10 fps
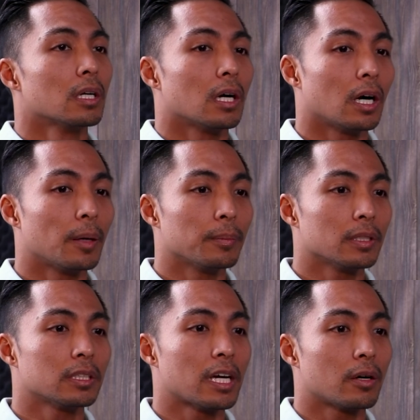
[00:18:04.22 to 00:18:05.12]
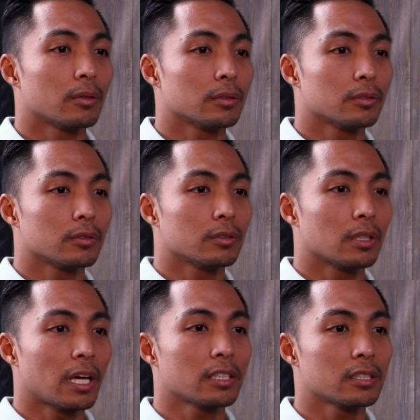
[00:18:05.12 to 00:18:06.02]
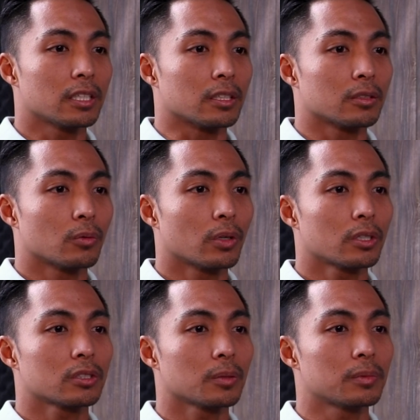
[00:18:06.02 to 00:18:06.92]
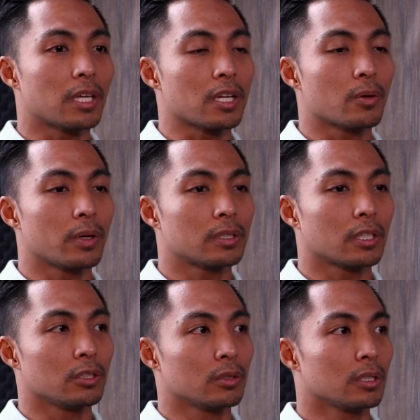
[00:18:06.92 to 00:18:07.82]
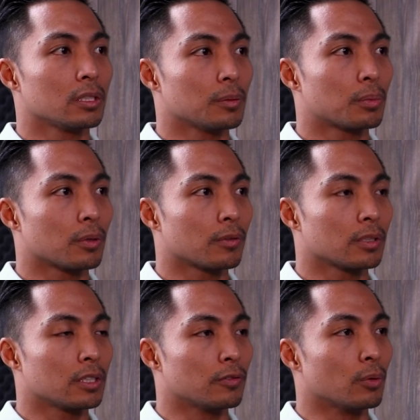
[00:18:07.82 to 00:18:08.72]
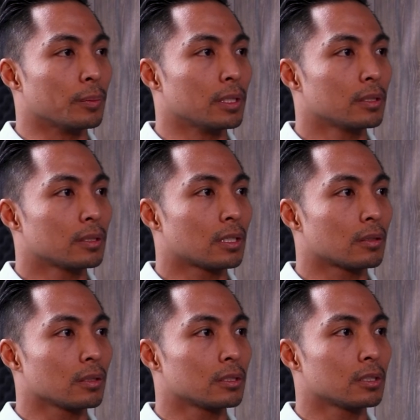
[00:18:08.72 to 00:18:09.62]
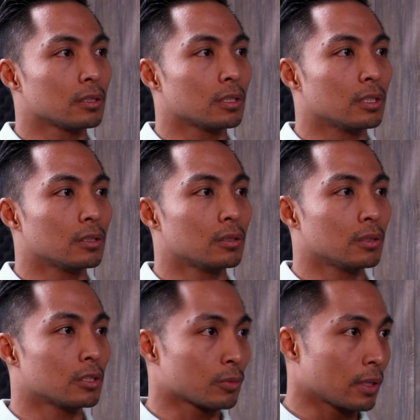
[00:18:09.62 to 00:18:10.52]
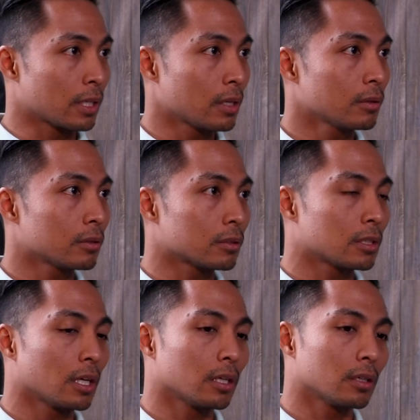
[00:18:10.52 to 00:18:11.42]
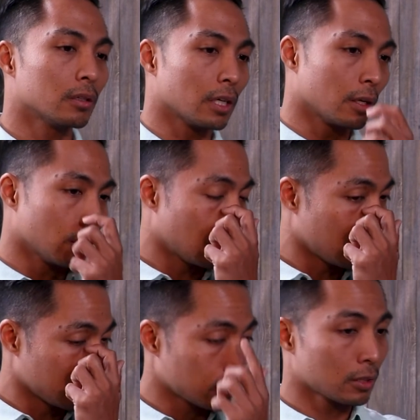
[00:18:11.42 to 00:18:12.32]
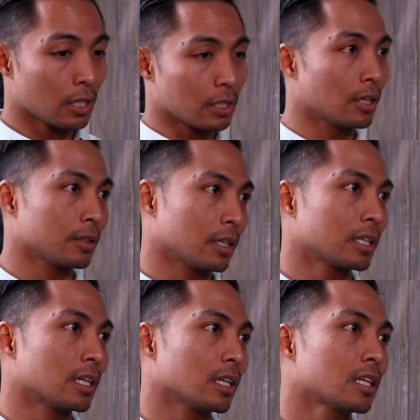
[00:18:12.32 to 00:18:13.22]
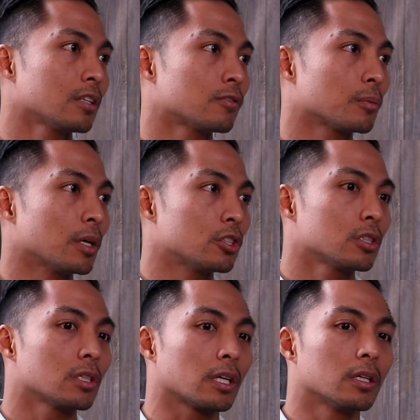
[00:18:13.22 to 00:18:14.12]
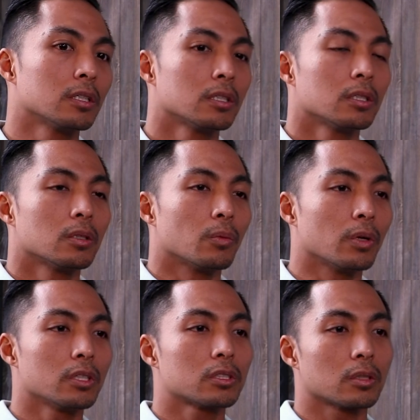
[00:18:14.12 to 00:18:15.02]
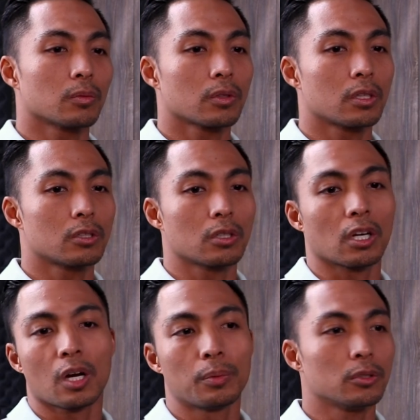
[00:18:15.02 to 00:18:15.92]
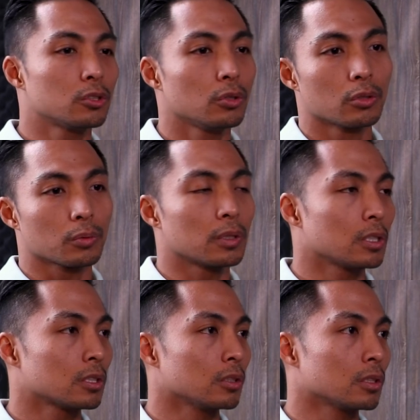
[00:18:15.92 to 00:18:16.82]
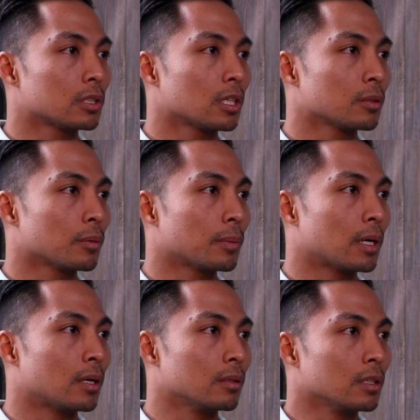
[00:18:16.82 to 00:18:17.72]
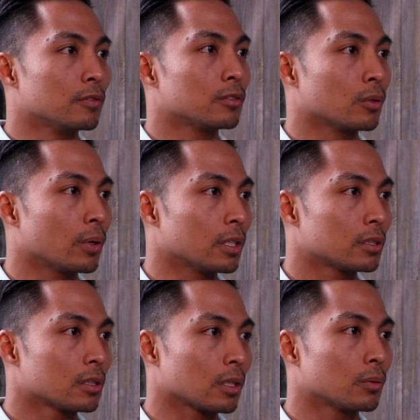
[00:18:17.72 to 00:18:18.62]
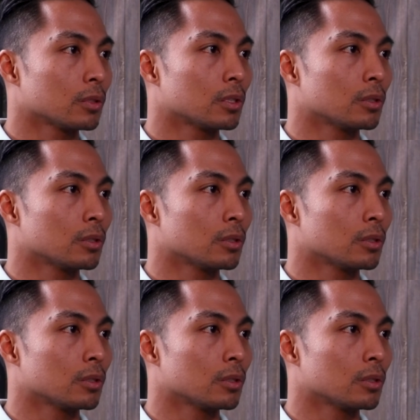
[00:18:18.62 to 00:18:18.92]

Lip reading: Now, last thing, what are some takeaways that you can give women that are listening into this right now, and they're saying, okay, that's a lot of, again, a lot of information. Like, what is a couple, 2 or 3 things that you can tell them about lifting weights? Like, what?